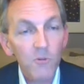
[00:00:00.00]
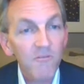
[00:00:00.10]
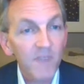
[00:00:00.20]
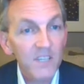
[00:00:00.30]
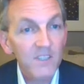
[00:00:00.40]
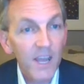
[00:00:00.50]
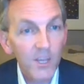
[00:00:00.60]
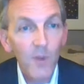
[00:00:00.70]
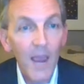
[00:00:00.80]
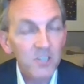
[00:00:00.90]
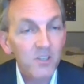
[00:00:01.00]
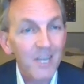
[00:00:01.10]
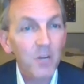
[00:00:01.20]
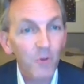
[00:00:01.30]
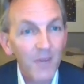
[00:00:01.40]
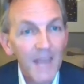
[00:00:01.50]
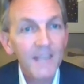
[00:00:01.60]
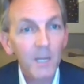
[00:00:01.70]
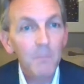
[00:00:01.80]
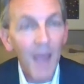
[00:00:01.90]
fix that. You actually
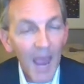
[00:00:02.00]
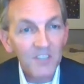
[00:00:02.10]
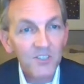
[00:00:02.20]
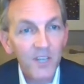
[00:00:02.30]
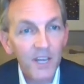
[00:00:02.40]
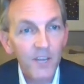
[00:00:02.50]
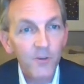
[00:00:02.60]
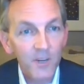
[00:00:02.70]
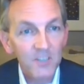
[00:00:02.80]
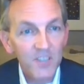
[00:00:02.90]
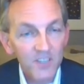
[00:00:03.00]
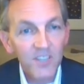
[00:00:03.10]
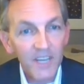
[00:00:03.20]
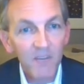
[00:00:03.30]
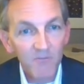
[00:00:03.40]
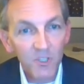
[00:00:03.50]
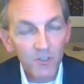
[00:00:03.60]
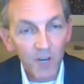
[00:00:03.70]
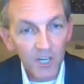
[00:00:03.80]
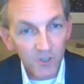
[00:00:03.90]
create capacity in your existing
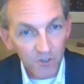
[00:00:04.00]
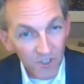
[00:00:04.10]
infrastructure.